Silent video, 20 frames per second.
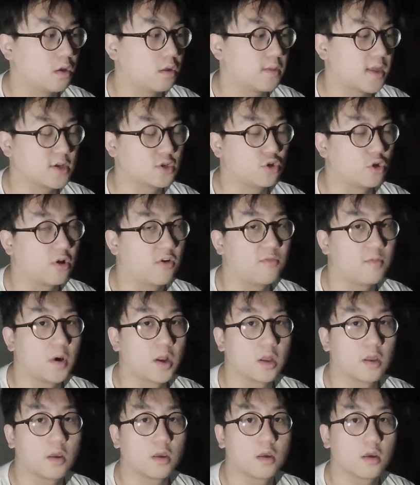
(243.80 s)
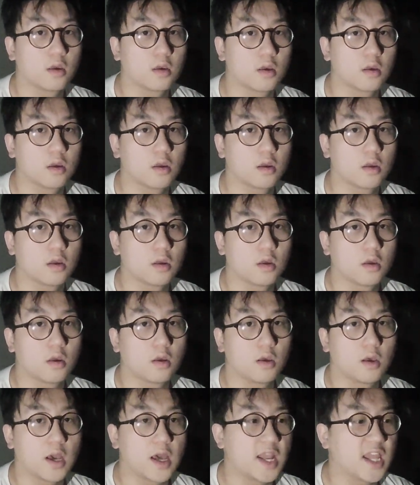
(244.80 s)
That's not enough money.
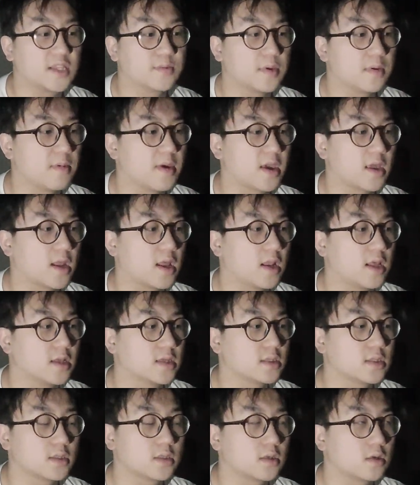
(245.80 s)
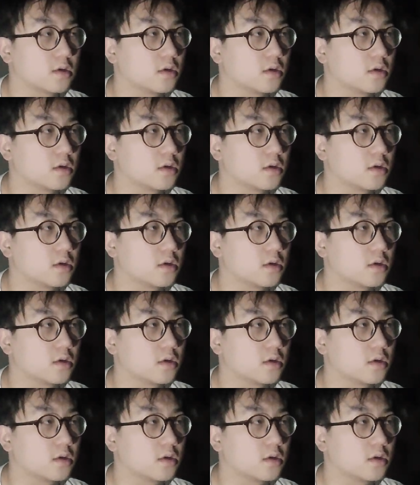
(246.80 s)
I need to be making at least